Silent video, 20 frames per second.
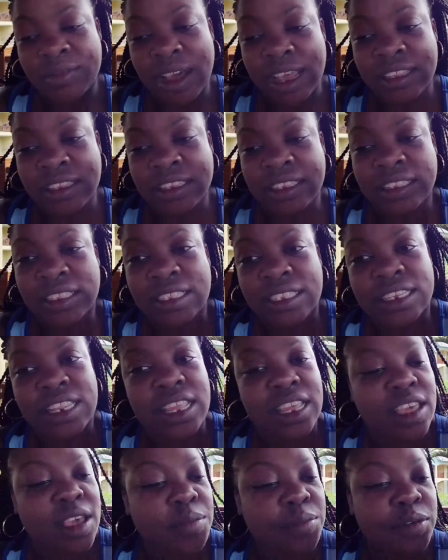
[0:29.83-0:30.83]
I just
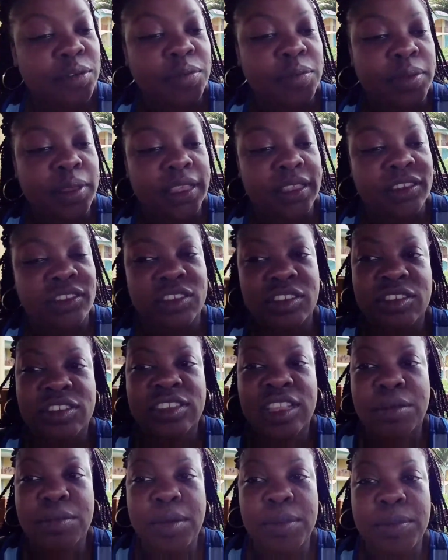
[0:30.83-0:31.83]
did a couple
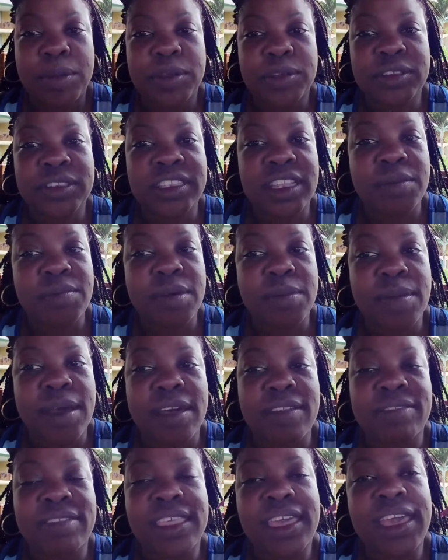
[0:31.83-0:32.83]
pictures. I'm going to post up
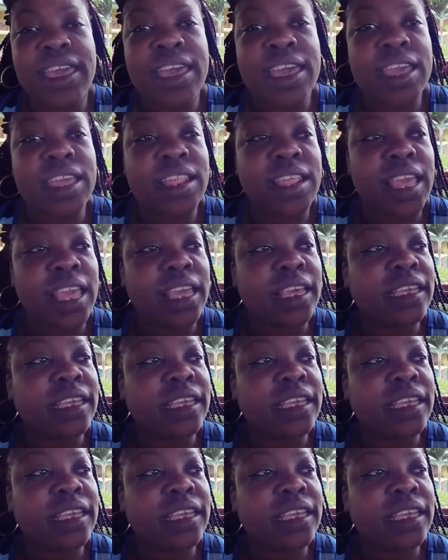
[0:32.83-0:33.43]
about that.